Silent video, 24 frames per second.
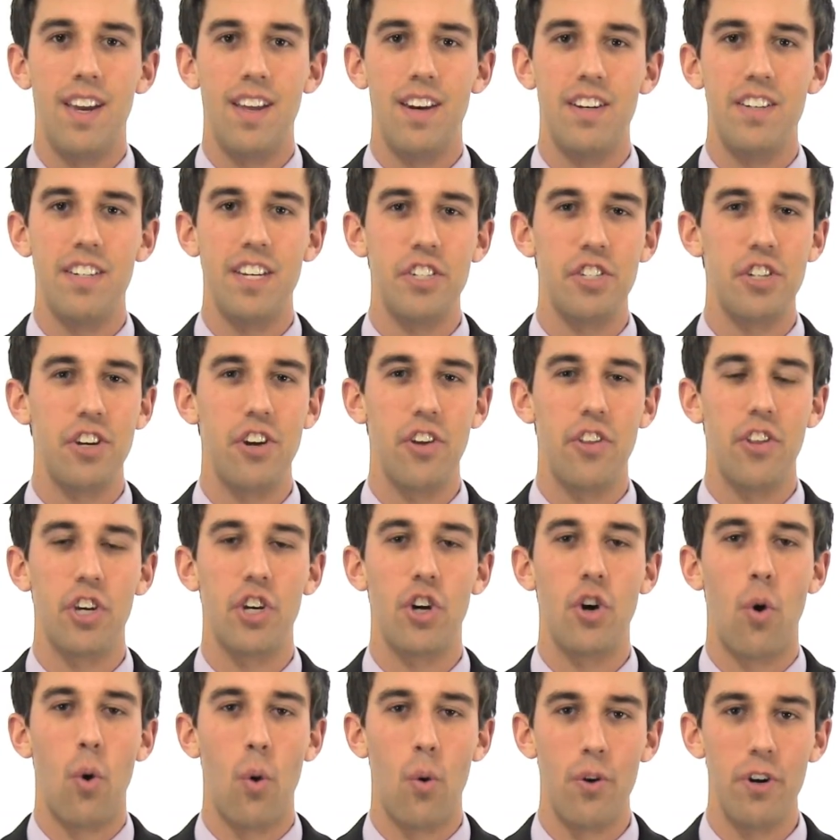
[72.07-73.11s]
In addition to the
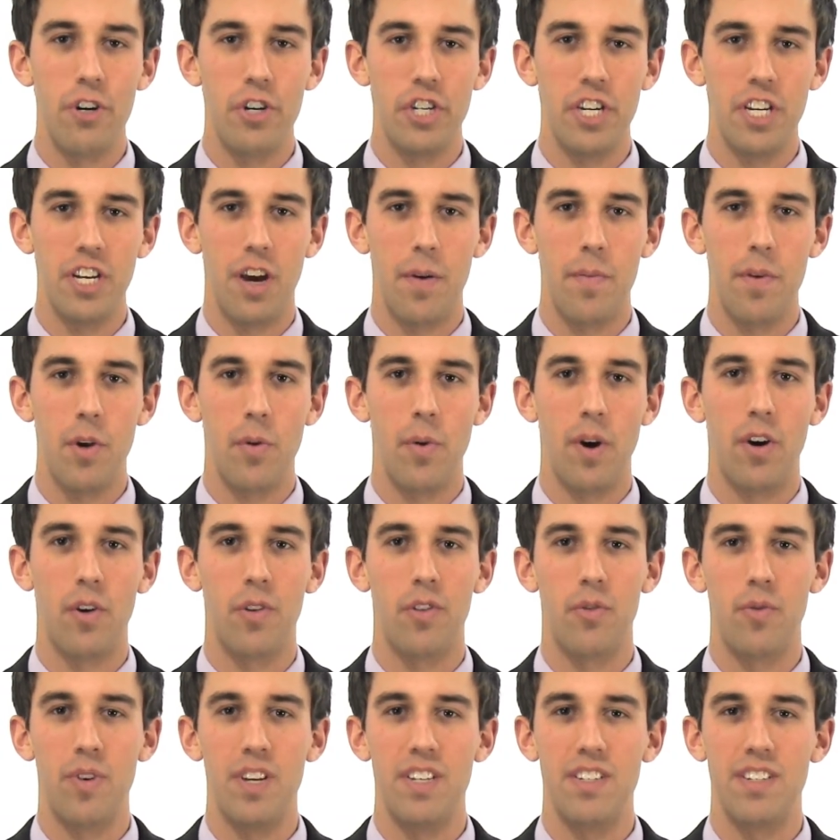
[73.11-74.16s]
core GWL
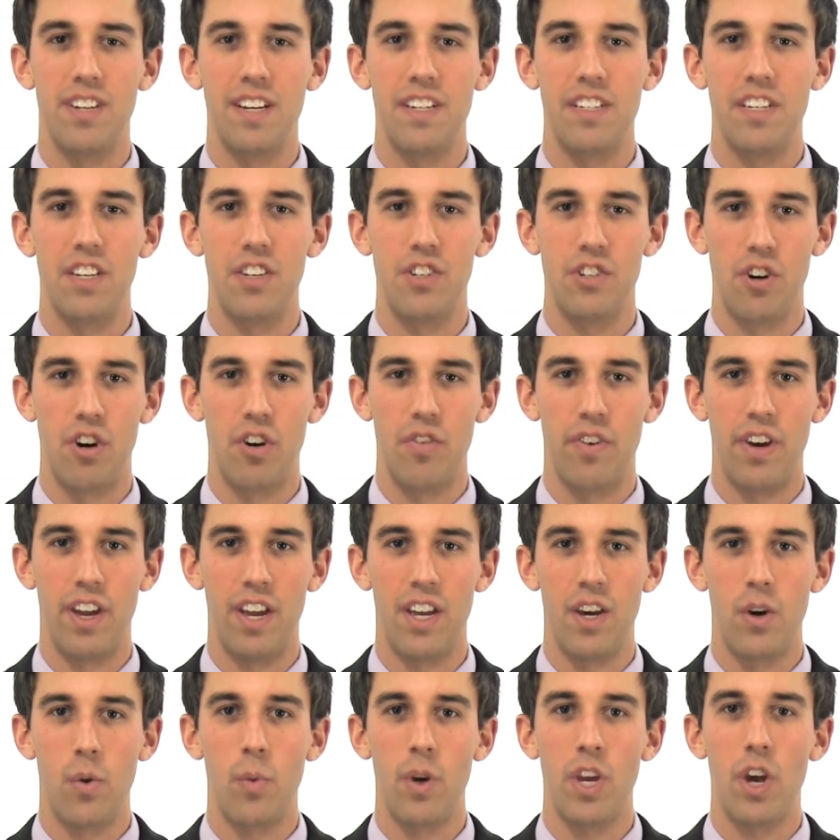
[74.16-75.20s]
360
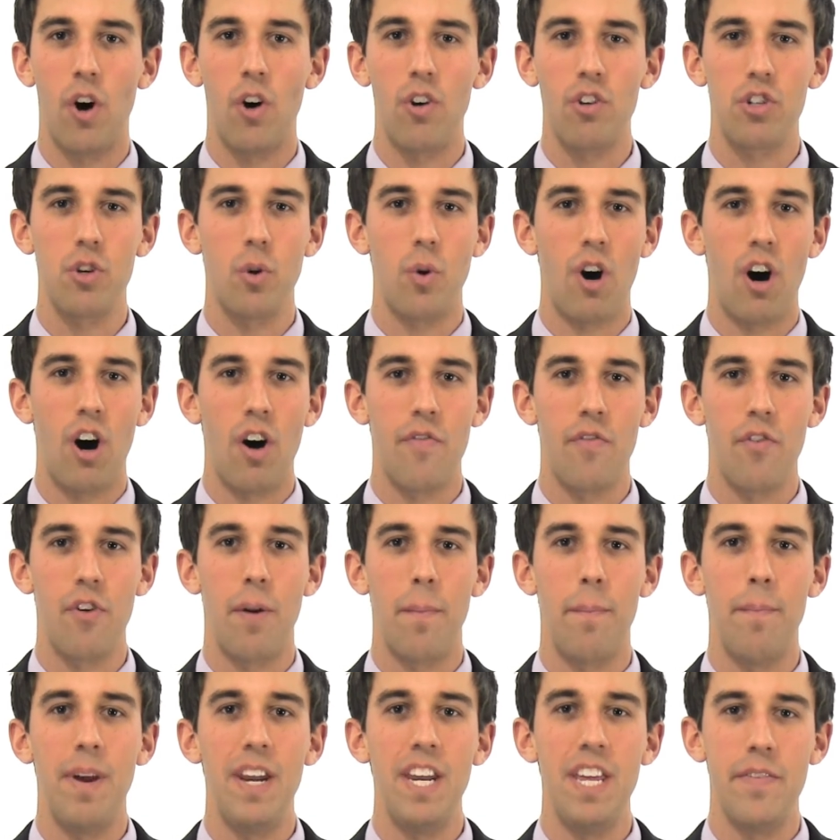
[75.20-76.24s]
survey, we also offer
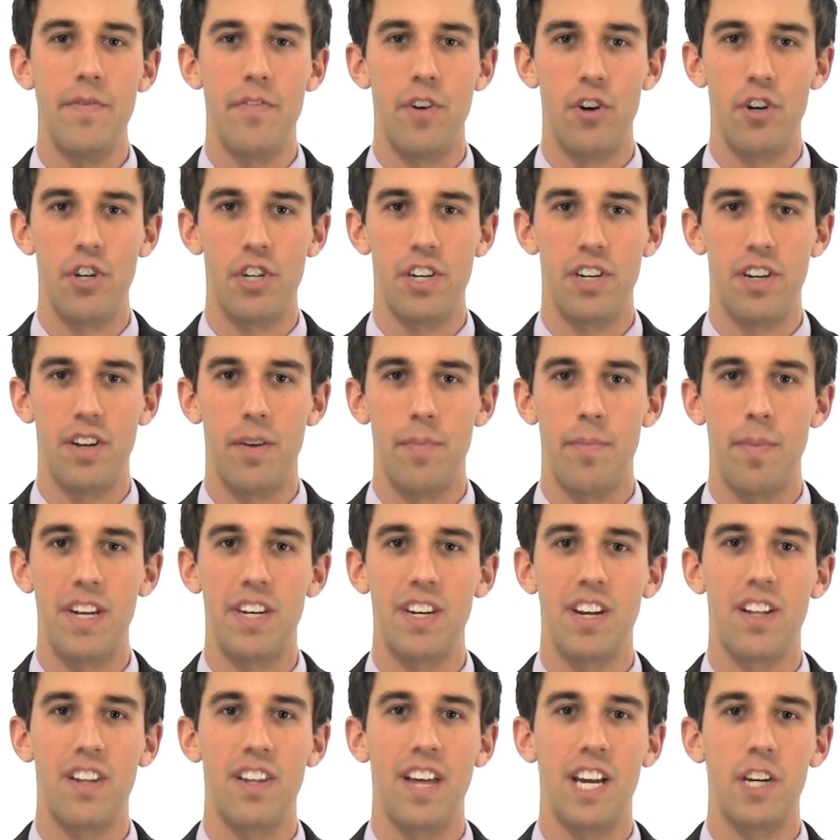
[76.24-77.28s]
a mini version meant
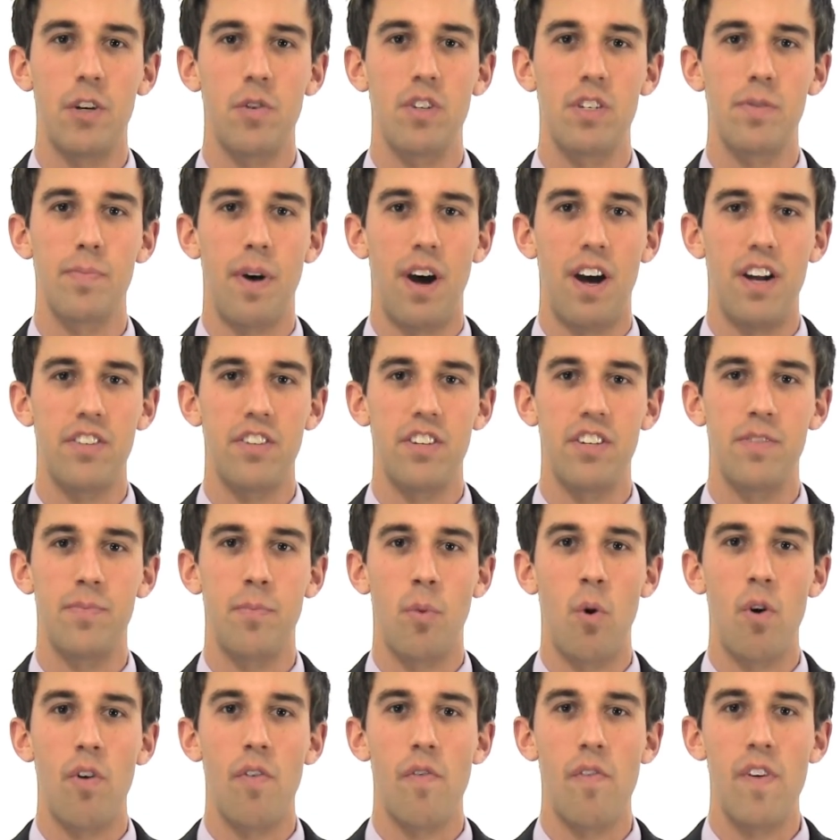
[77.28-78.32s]
to collect responses
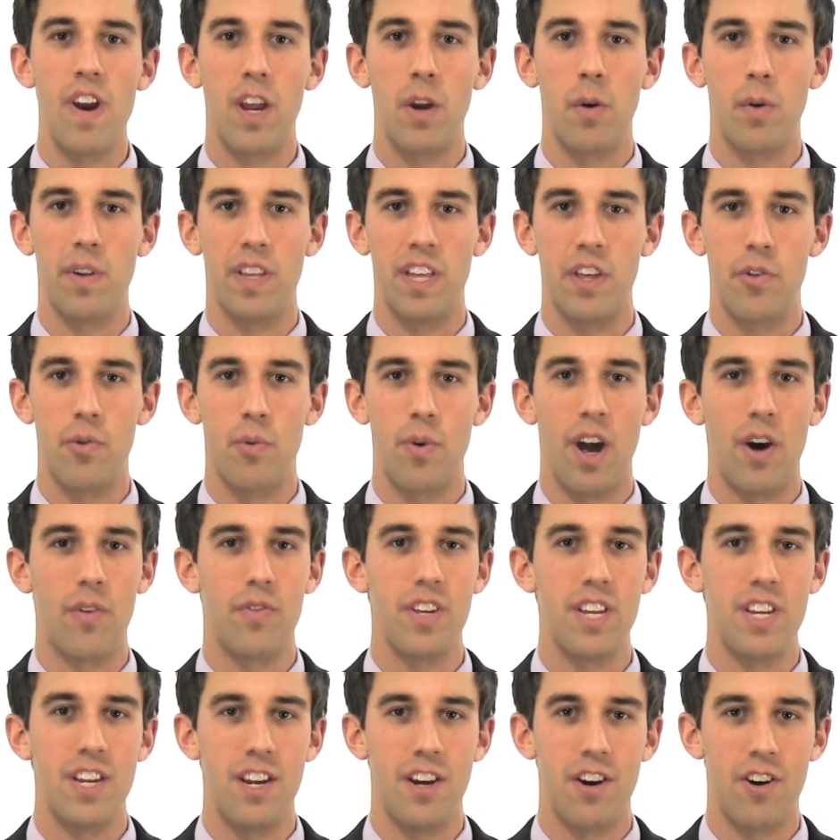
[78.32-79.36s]
more frequently throughout
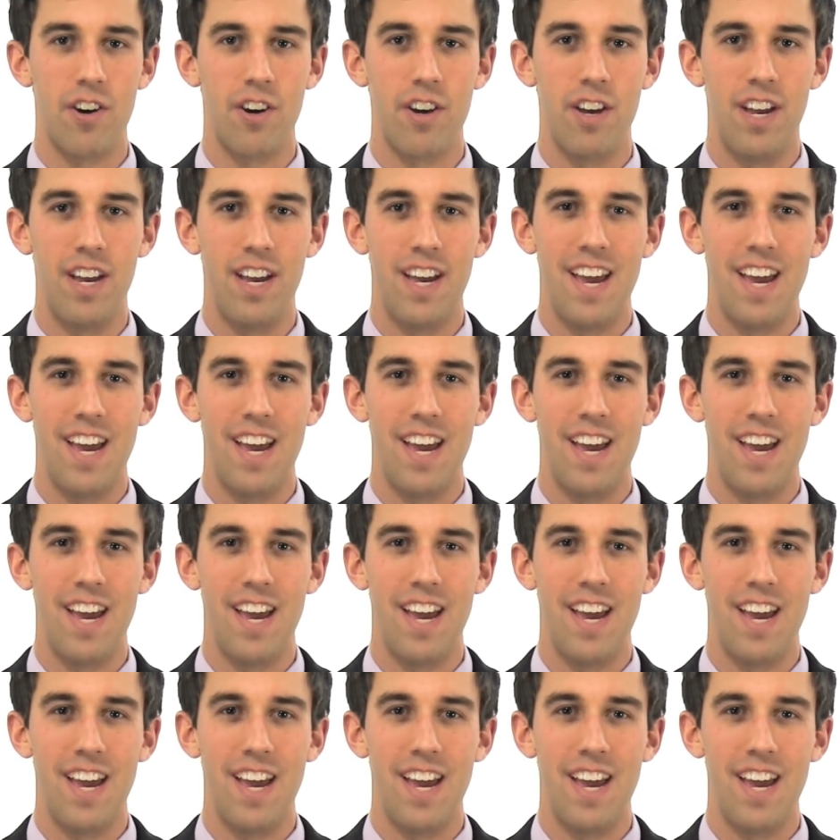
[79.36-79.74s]
the year,